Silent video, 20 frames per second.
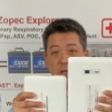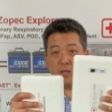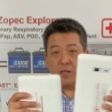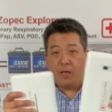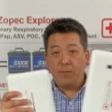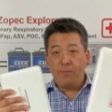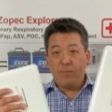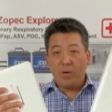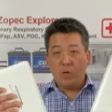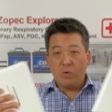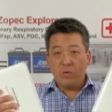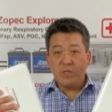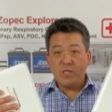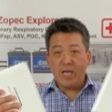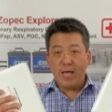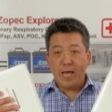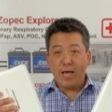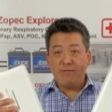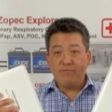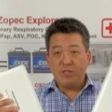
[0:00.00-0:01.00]
They both
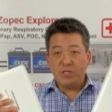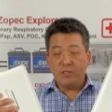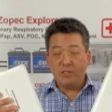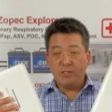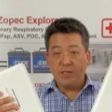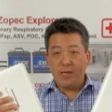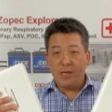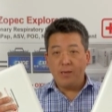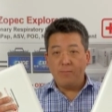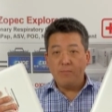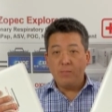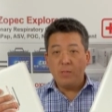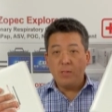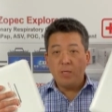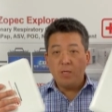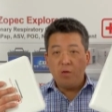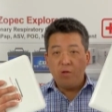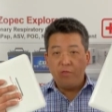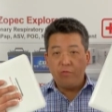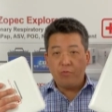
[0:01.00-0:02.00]
have the same
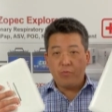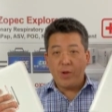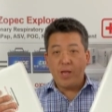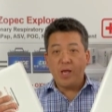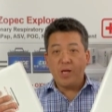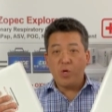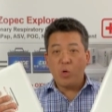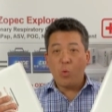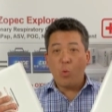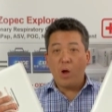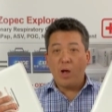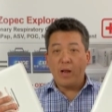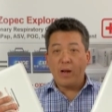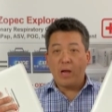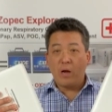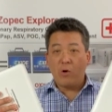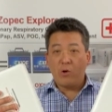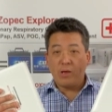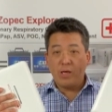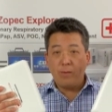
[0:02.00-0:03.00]
300 watt
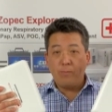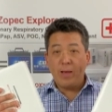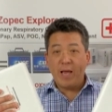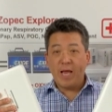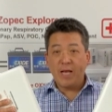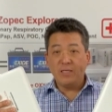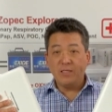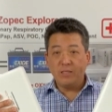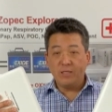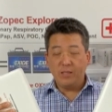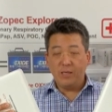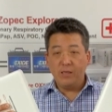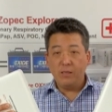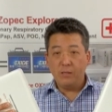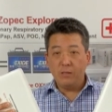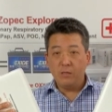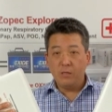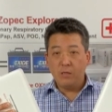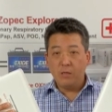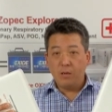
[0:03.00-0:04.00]
hour capacity,